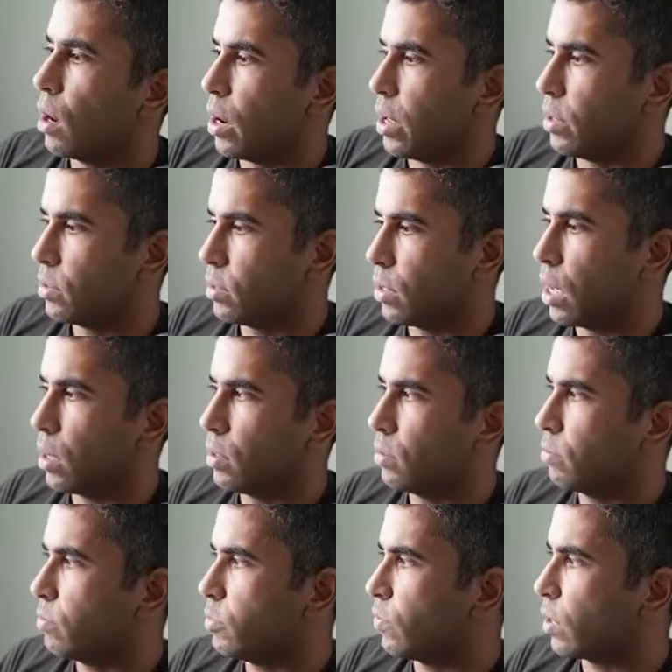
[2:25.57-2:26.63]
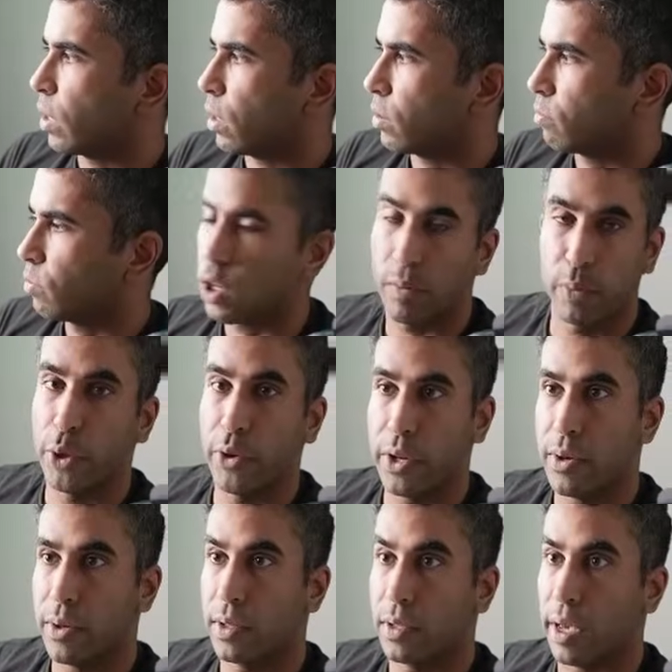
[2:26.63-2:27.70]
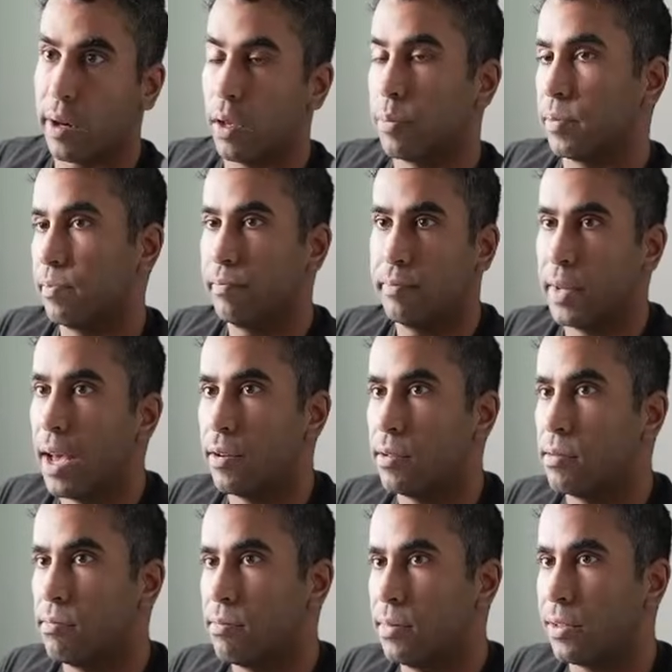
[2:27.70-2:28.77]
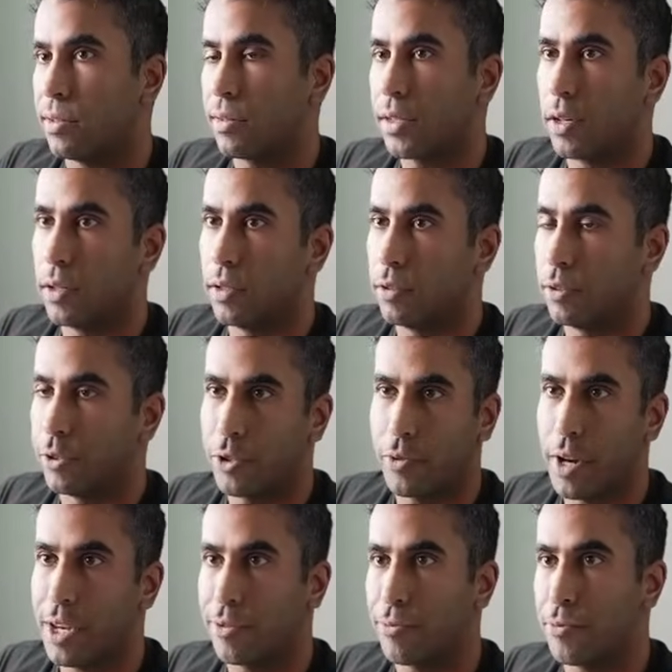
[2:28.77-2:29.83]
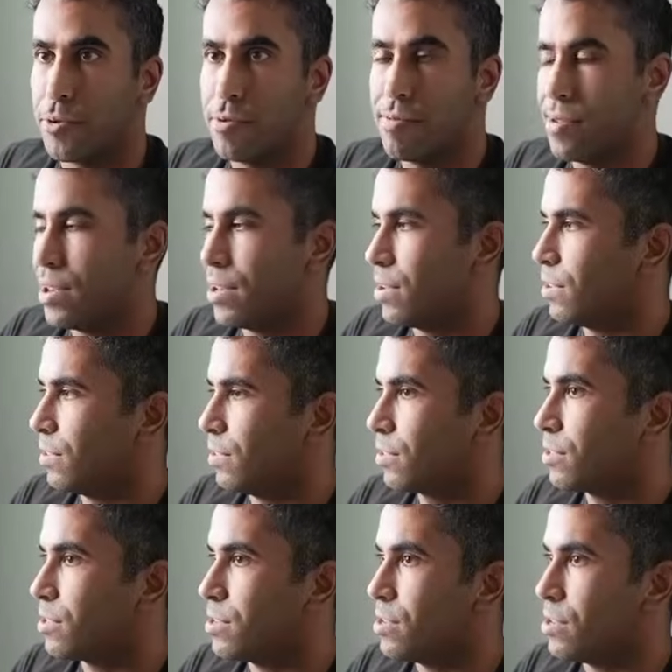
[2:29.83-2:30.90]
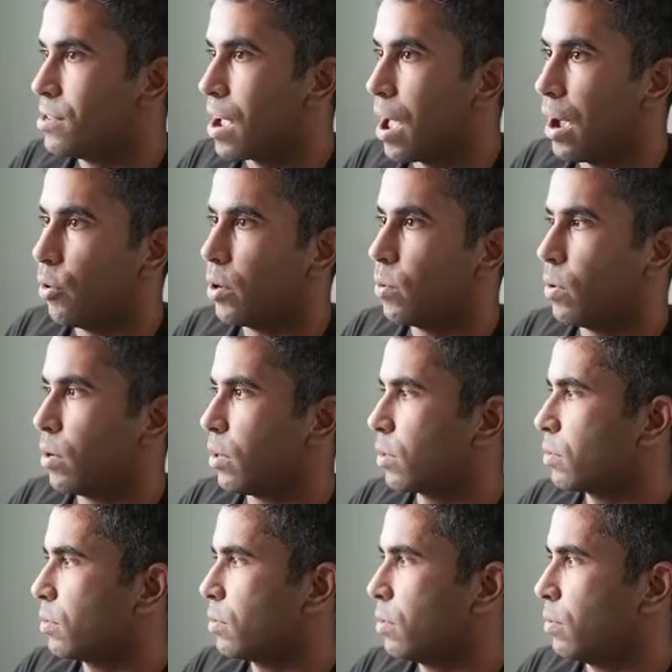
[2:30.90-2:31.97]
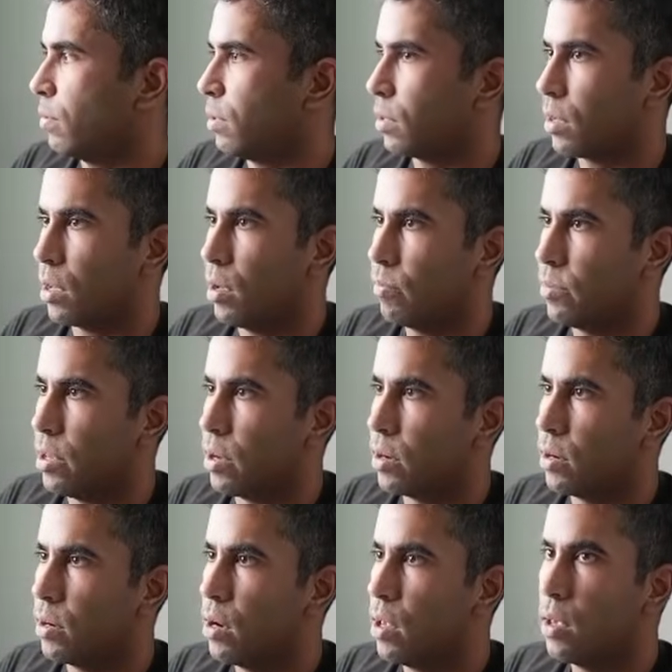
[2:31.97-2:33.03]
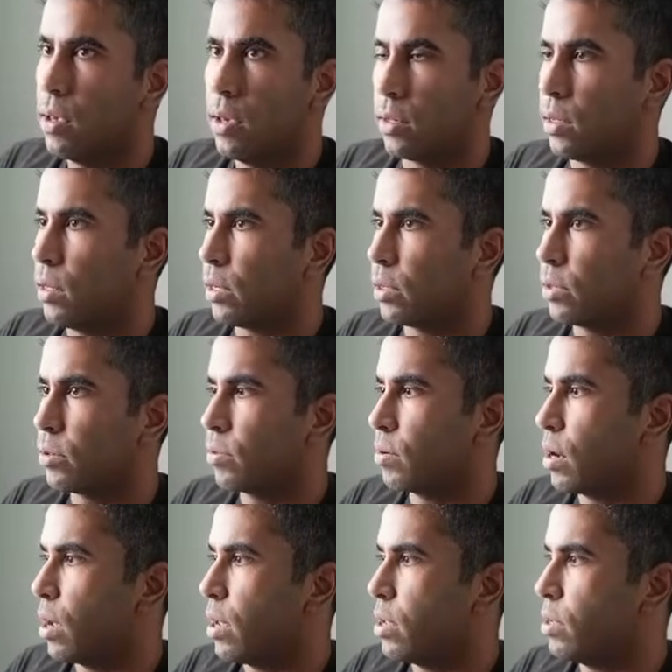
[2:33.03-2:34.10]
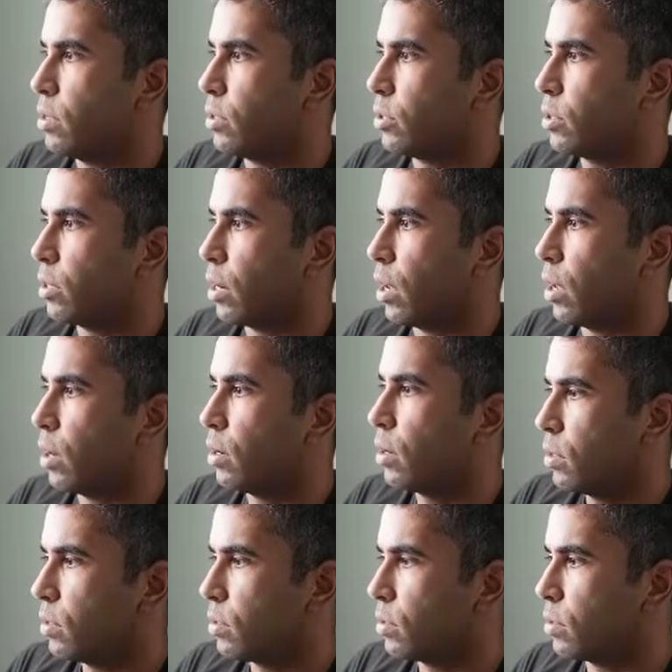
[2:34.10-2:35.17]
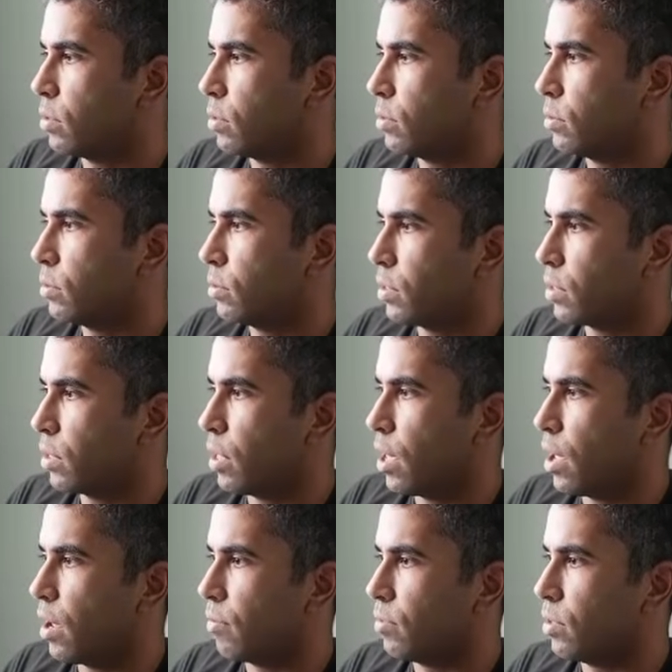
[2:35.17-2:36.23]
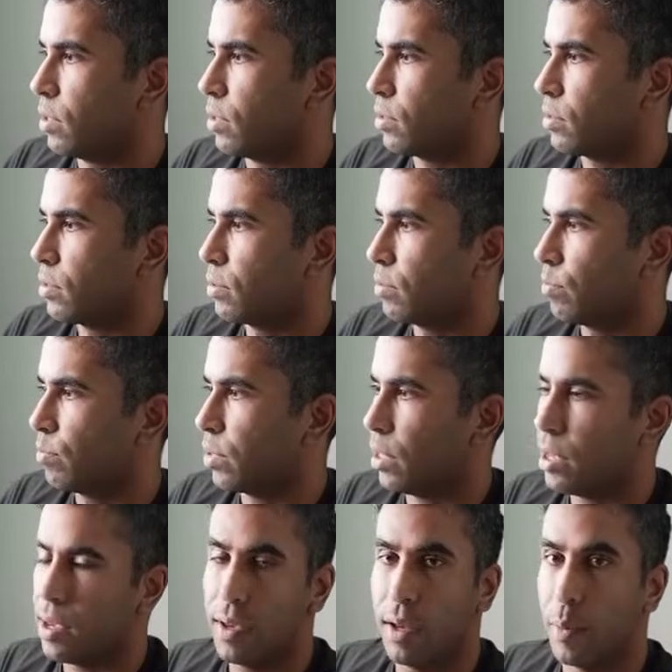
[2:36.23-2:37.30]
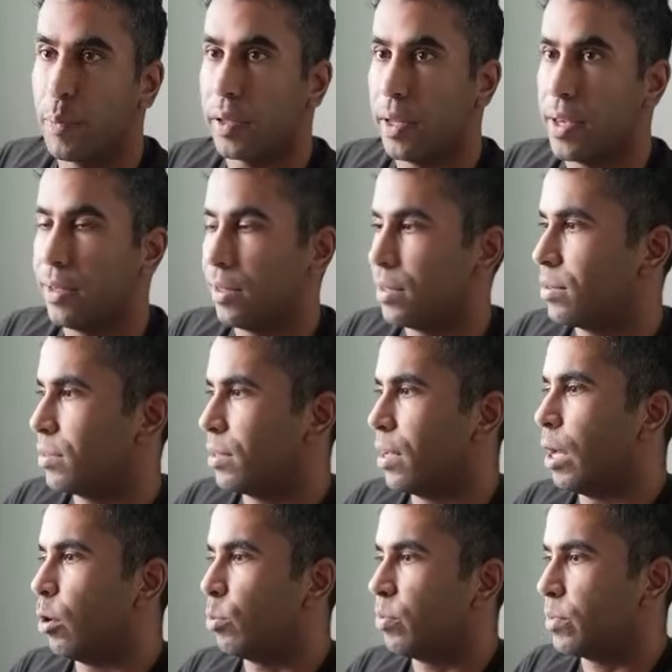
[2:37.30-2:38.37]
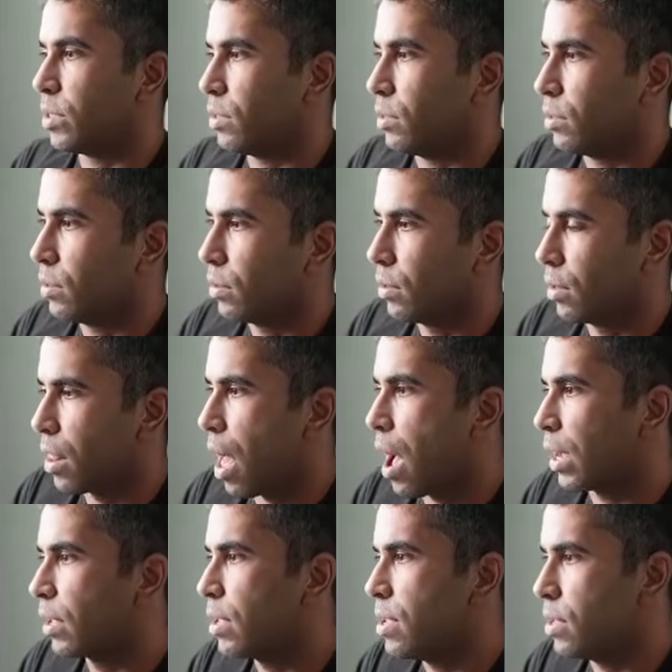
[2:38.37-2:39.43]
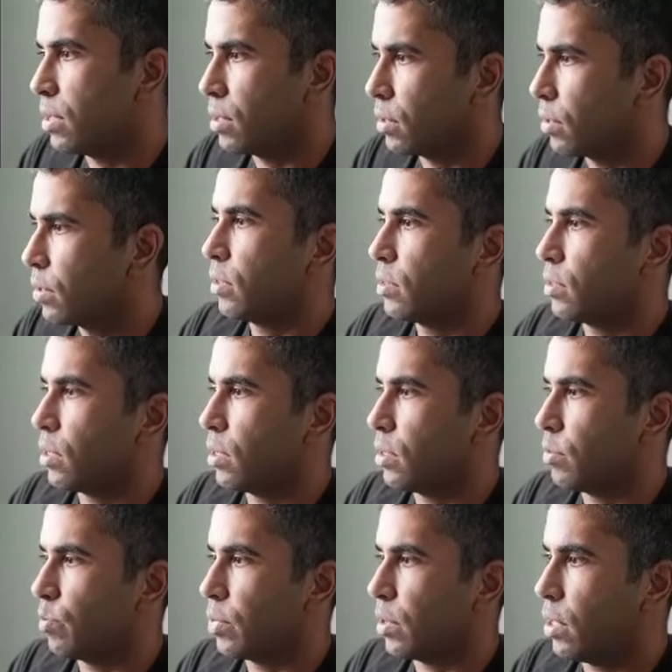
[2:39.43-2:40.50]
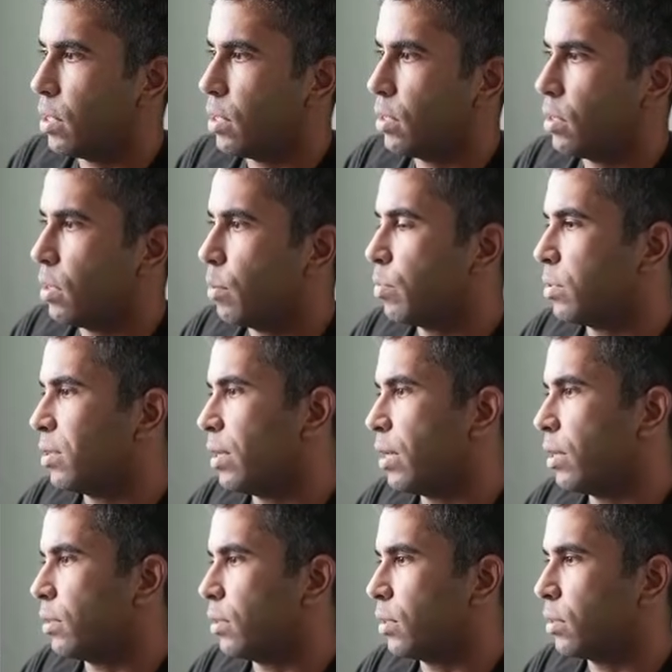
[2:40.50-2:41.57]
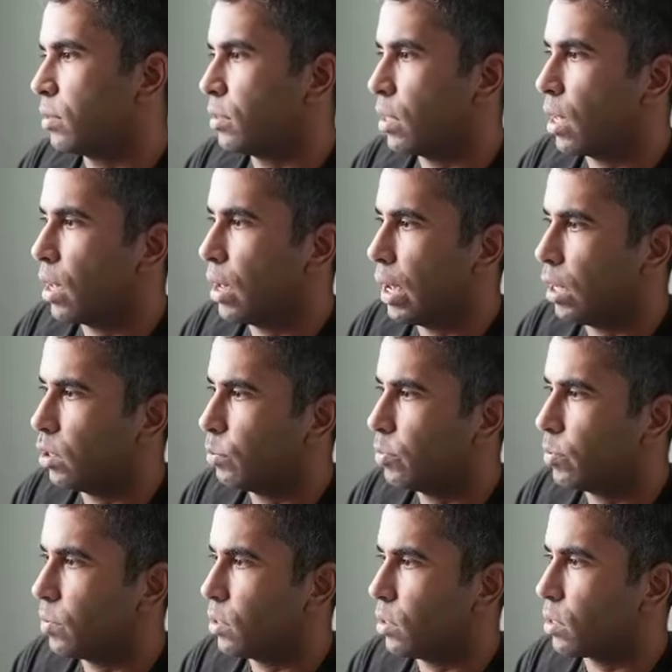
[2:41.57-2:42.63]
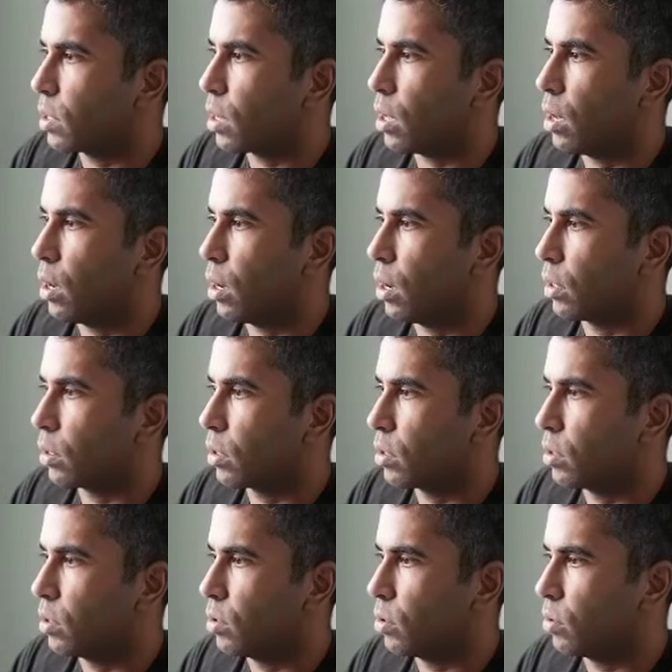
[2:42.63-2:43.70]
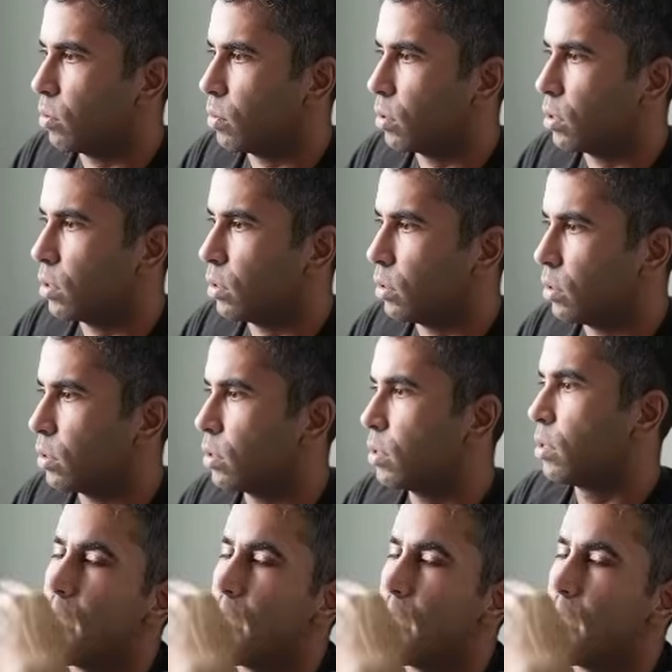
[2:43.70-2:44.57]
All right, so now you've got computer use set up. Now let's go straight through and see how it works. So I'm going to come here and click try in chat. And so it's going to have this play a playlist to help me lock in. Let's say play a playlist to help me conquer the world.